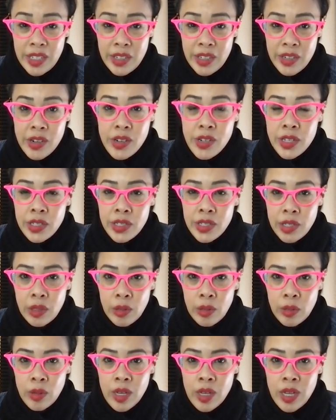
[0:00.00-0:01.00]
years,
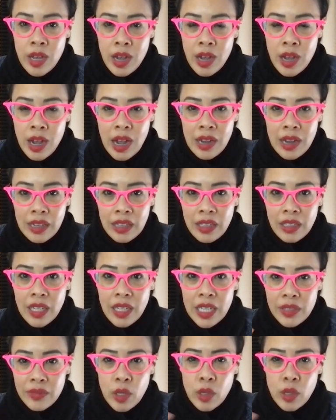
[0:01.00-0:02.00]
so I
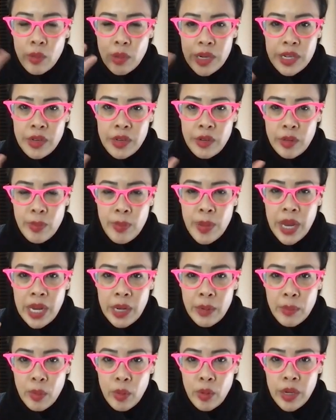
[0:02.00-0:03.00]
kind of already knew the
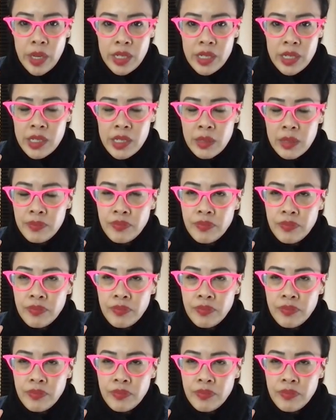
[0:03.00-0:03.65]
pain points.